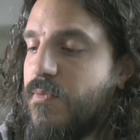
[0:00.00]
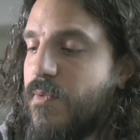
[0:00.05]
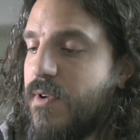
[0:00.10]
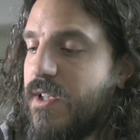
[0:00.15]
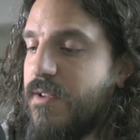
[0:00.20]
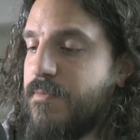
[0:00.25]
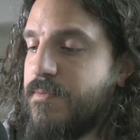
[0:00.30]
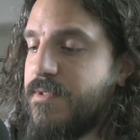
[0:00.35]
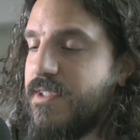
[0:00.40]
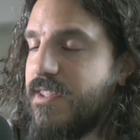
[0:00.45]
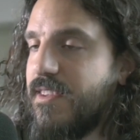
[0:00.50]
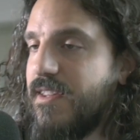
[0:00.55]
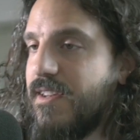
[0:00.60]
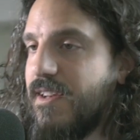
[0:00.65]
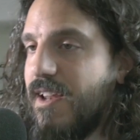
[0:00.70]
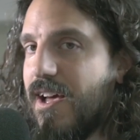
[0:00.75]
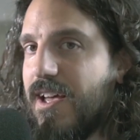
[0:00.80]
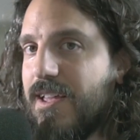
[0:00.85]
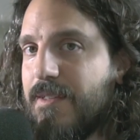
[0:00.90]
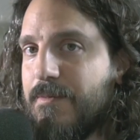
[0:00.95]
All the way up to the
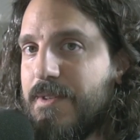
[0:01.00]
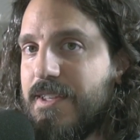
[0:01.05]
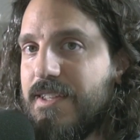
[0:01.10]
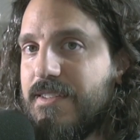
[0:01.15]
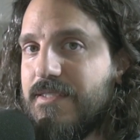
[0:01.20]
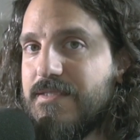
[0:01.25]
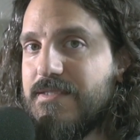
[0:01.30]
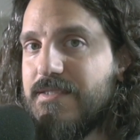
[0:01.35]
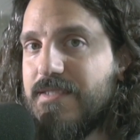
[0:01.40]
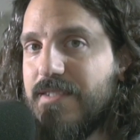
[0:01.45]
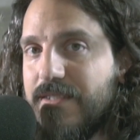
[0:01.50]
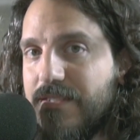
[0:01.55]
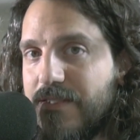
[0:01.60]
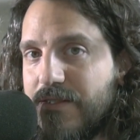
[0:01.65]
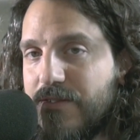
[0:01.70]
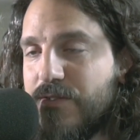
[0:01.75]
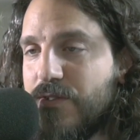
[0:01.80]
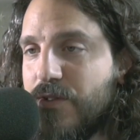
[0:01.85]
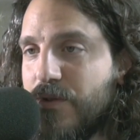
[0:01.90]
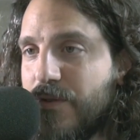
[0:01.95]
90s and
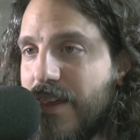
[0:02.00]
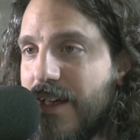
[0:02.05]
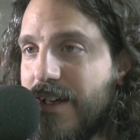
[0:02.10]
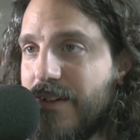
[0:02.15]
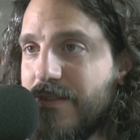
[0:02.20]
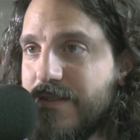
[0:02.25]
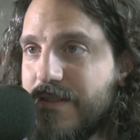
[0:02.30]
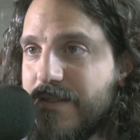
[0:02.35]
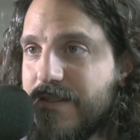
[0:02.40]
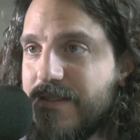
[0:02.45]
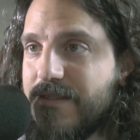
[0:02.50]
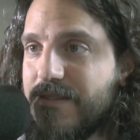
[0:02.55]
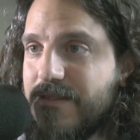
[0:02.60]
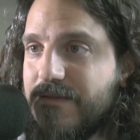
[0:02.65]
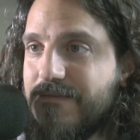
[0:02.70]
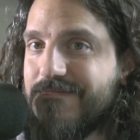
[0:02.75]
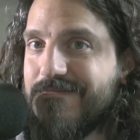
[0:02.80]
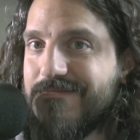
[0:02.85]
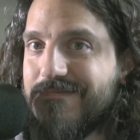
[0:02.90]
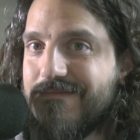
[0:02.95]
2000s.
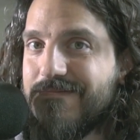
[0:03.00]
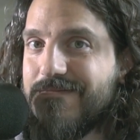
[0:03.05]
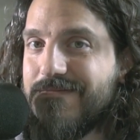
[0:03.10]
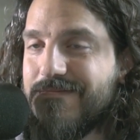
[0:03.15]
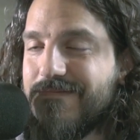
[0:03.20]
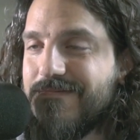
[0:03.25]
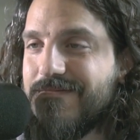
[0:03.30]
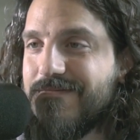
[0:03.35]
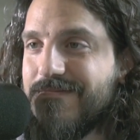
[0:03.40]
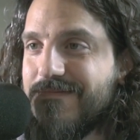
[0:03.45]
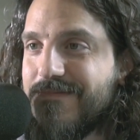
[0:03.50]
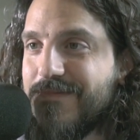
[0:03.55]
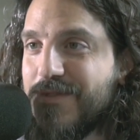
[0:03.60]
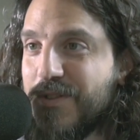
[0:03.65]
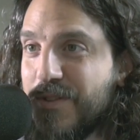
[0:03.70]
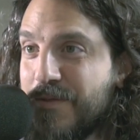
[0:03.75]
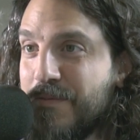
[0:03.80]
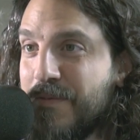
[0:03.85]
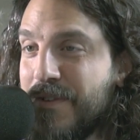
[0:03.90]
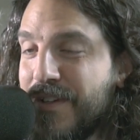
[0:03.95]

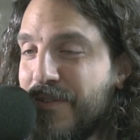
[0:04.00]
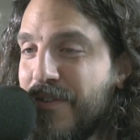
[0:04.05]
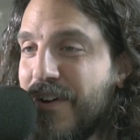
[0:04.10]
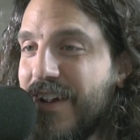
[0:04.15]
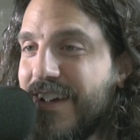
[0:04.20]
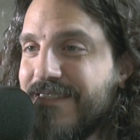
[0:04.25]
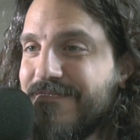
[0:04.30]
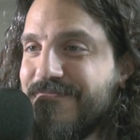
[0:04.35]
So it's pretty great.